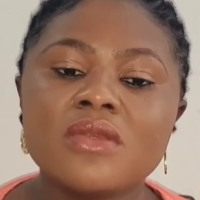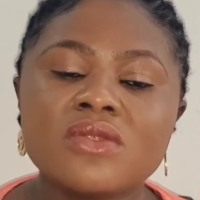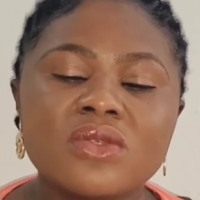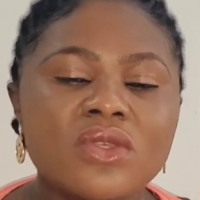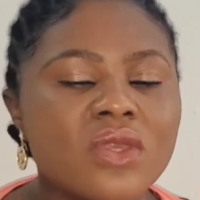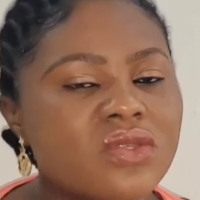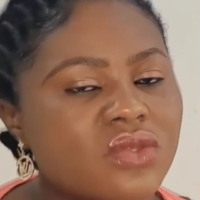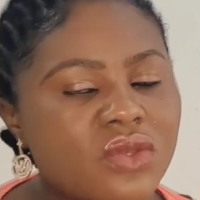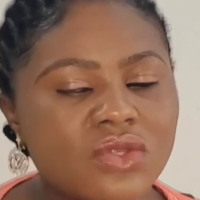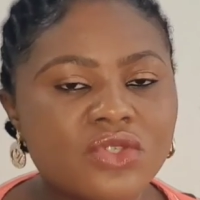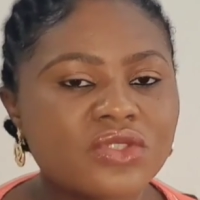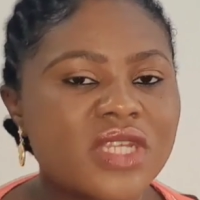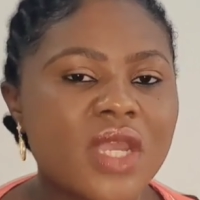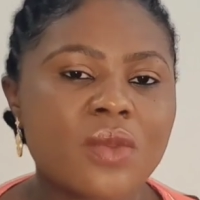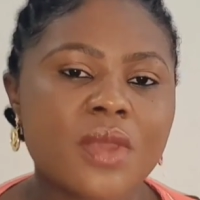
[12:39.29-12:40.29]
So just go
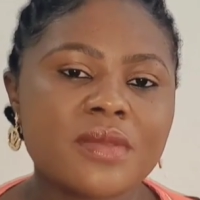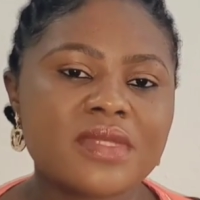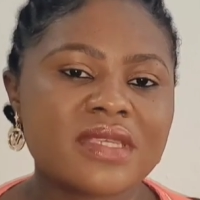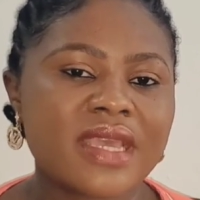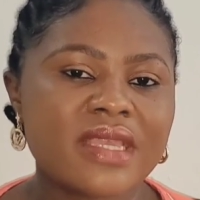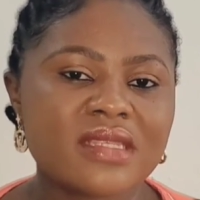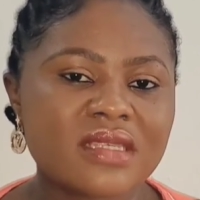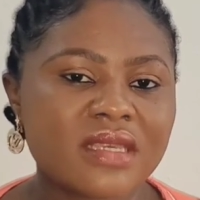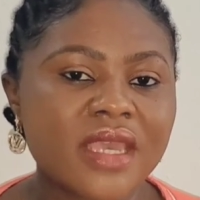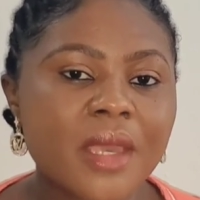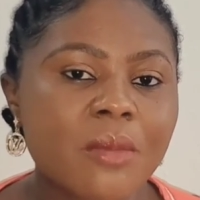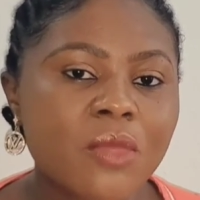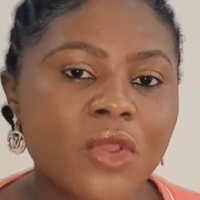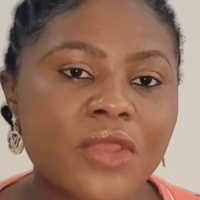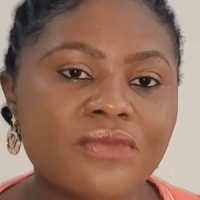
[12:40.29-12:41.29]
through their website,
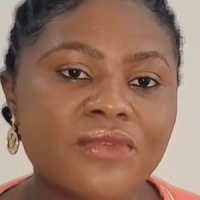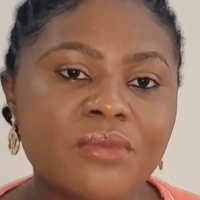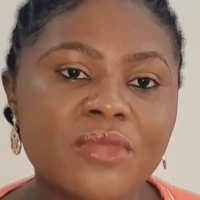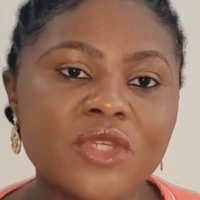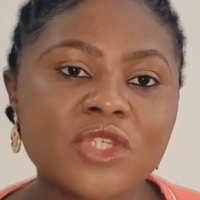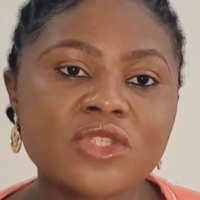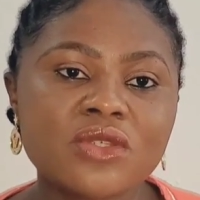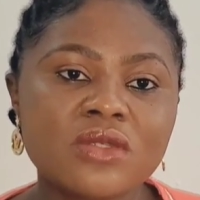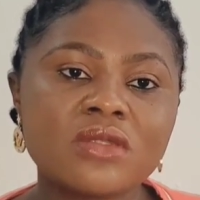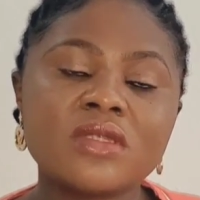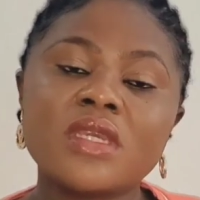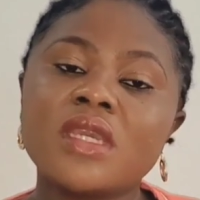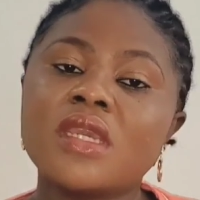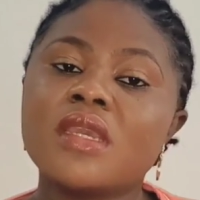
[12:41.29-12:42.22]
get more information.